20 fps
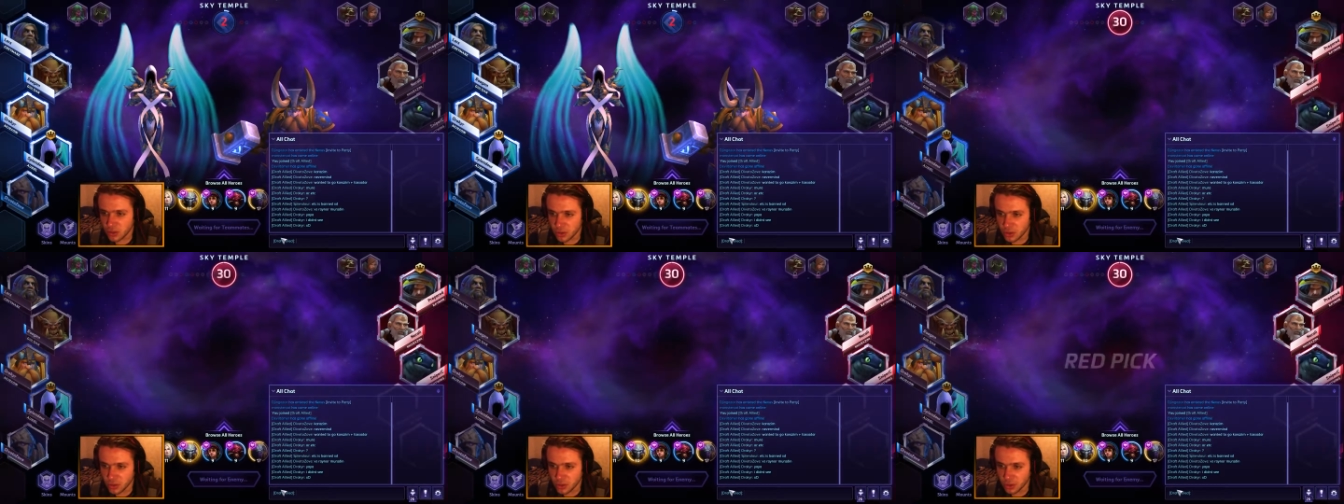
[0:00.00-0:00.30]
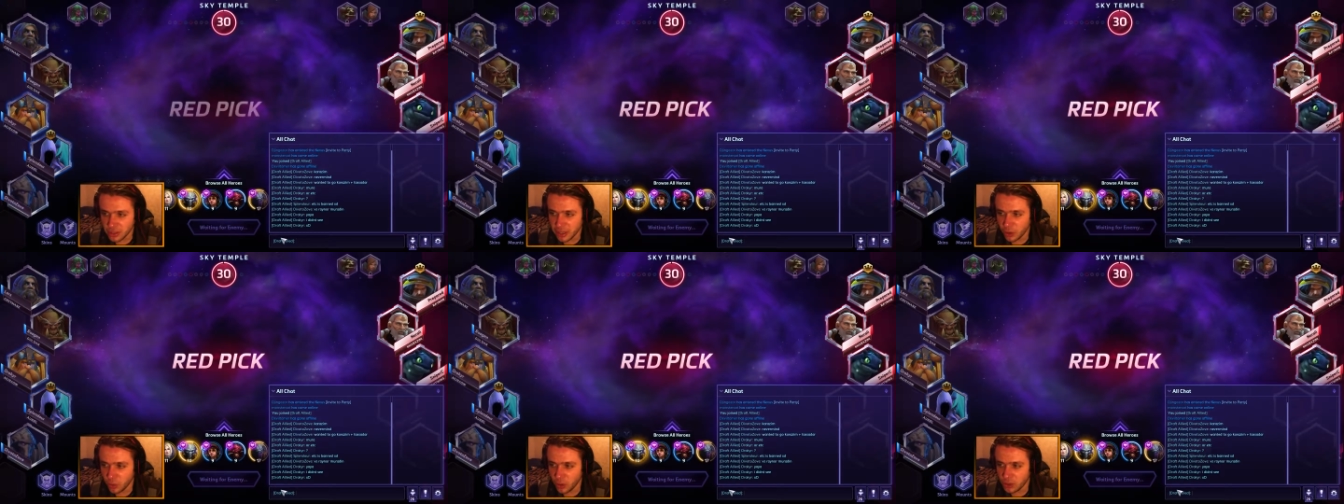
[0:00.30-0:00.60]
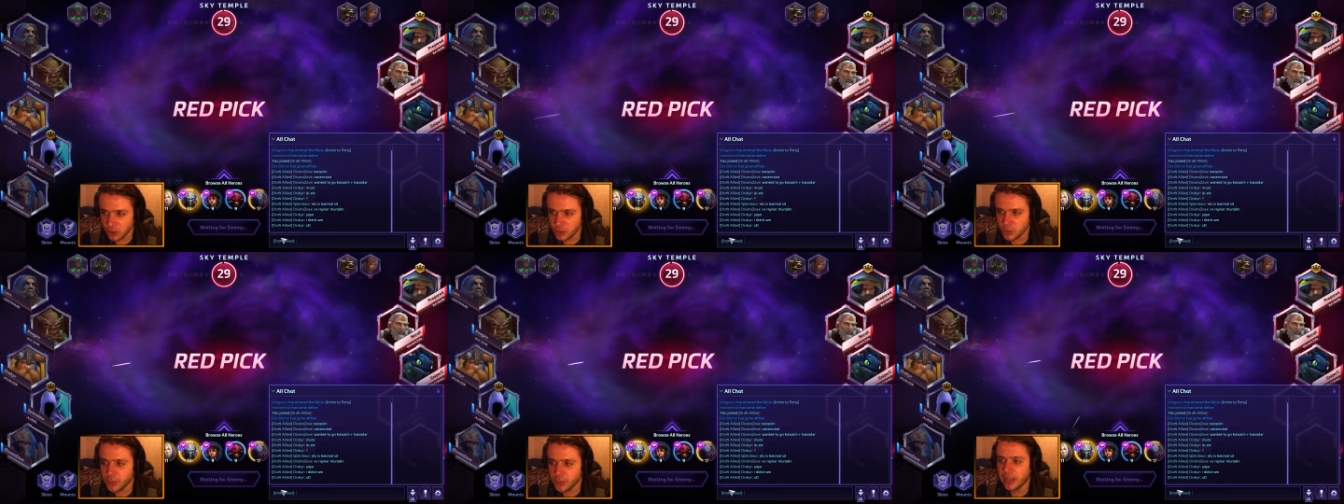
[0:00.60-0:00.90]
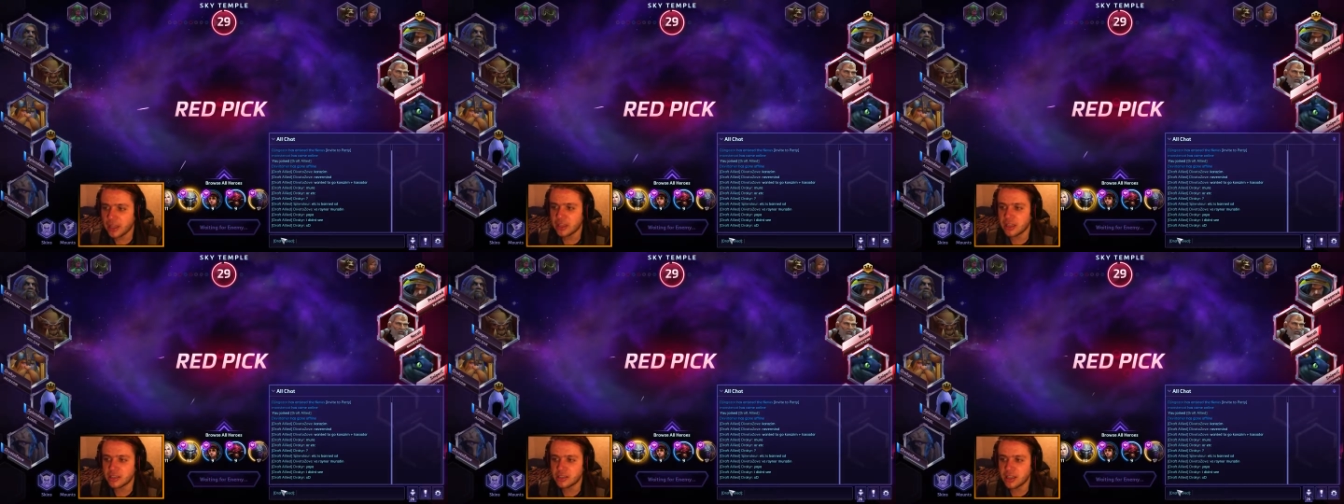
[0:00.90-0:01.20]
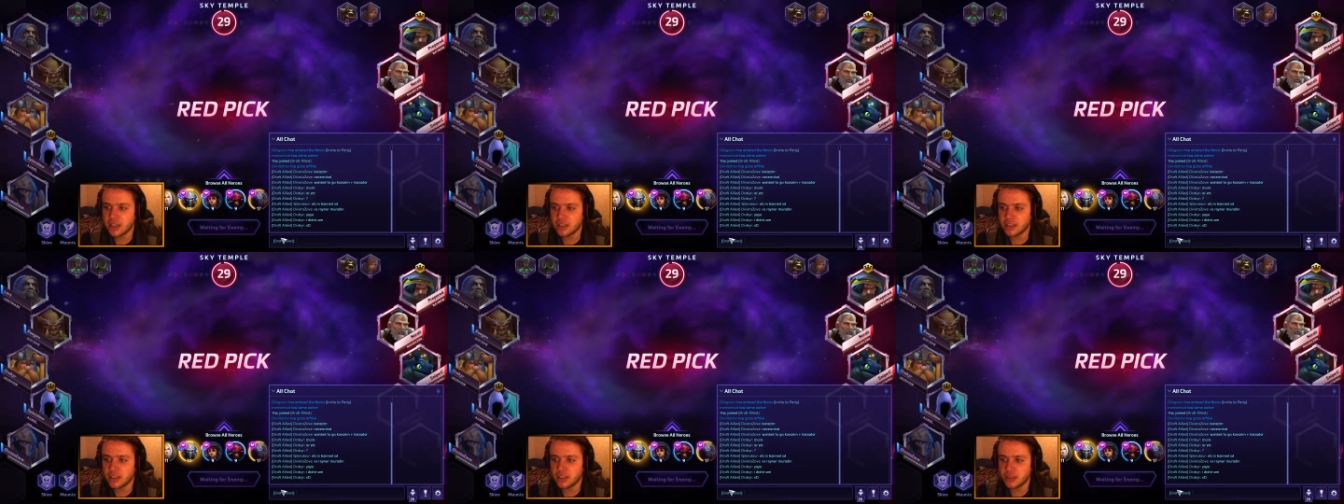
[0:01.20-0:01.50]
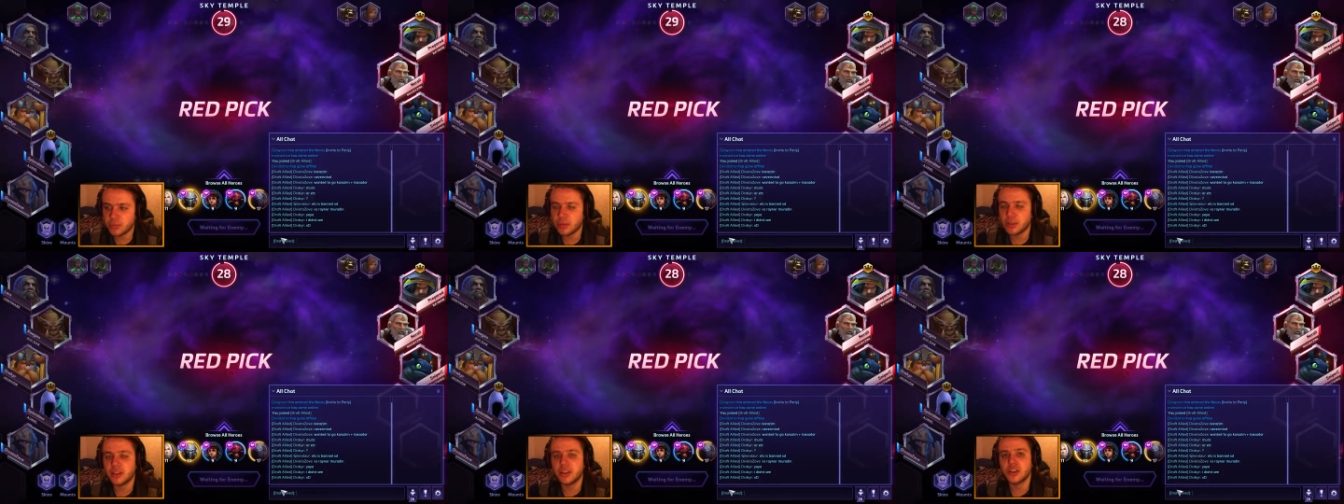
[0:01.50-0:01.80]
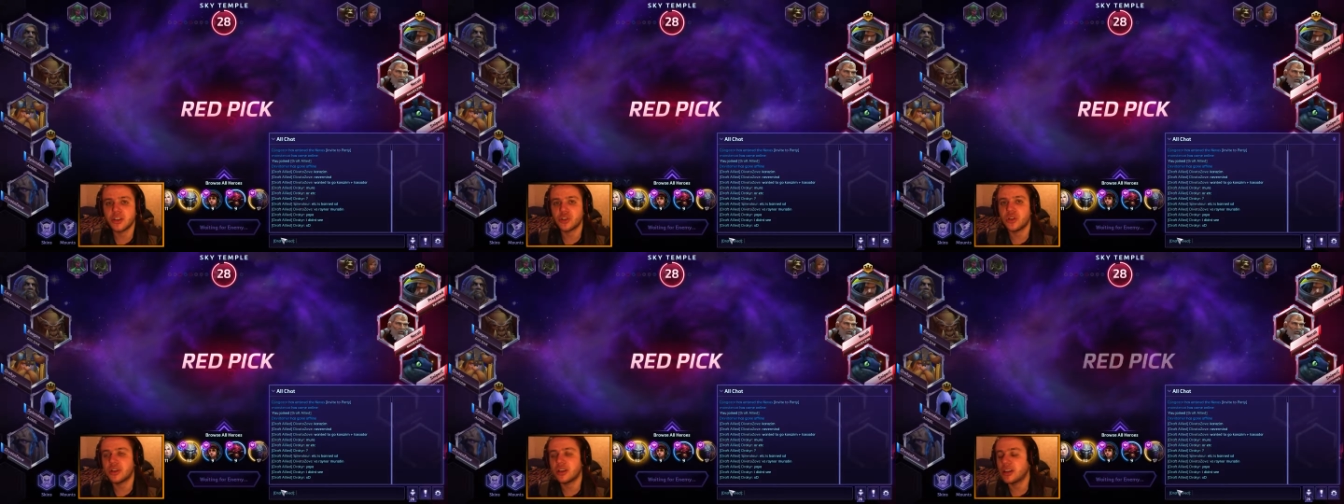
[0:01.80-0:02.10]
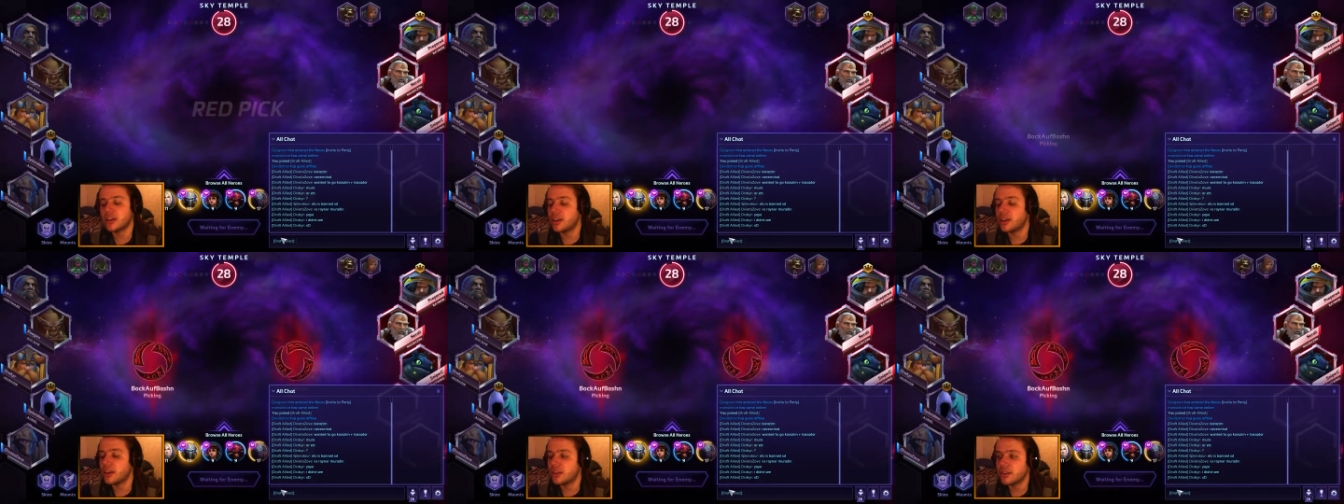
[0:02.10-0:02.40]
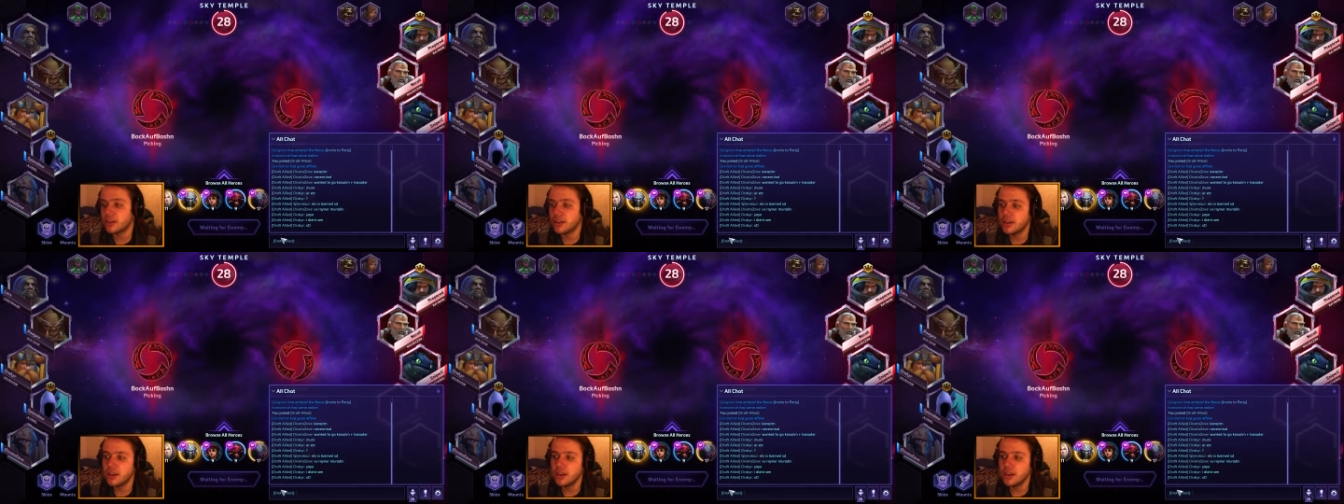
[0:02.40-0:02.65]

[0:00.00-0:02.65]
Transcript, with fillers: So they want to ban a tank that potentially can